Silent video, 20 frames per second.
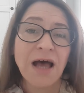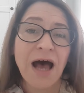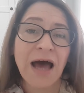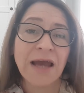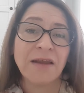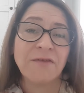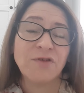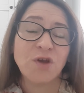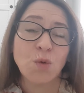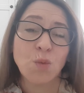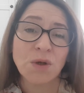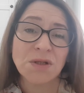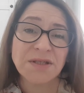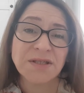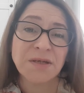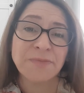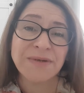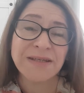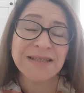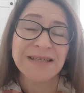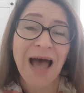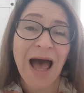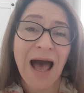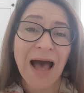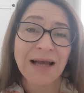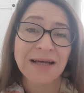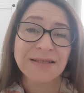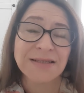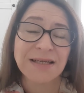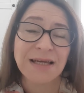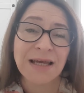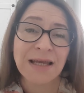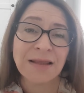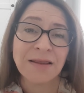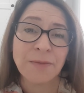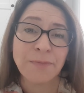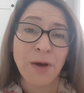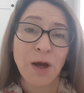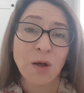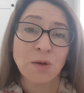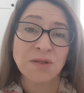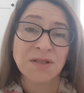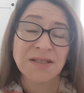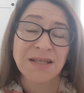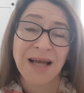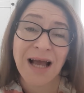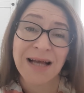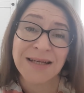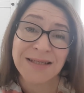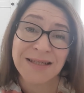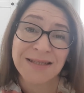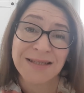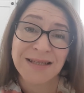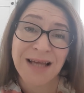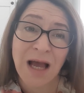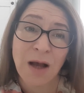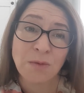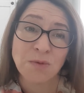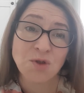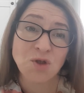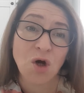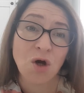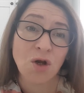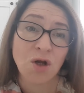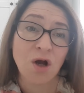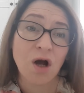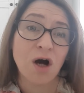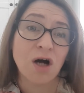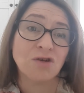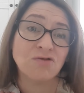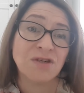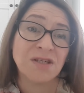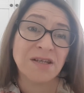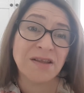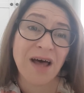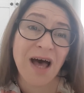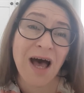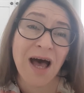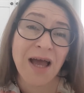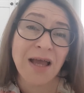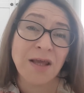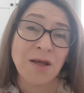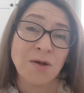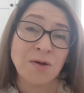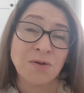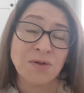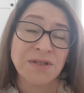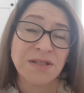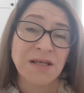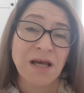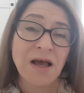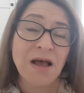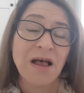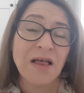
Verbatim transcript: and if you want to be tagged in the post to get a discount on a card reader that I use,